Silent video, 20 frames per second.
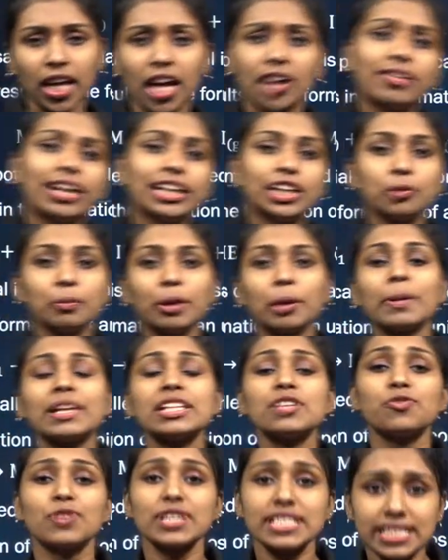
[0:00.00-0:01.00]
What do you mean by
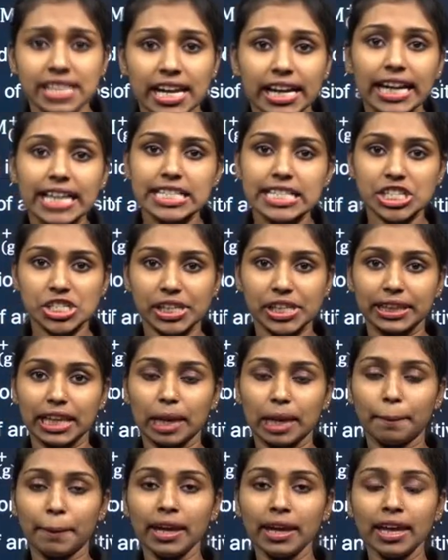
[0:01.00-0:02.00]
the first ionization
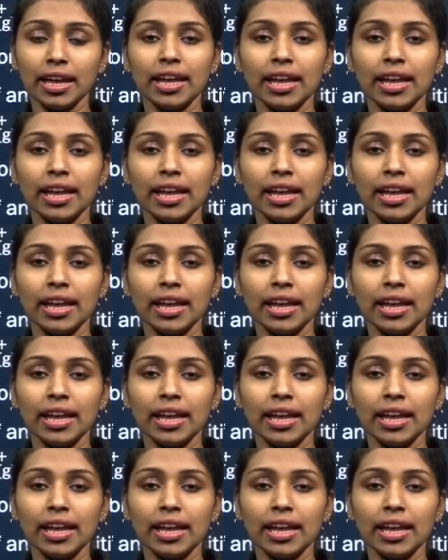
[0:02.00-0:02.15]
enthalpy?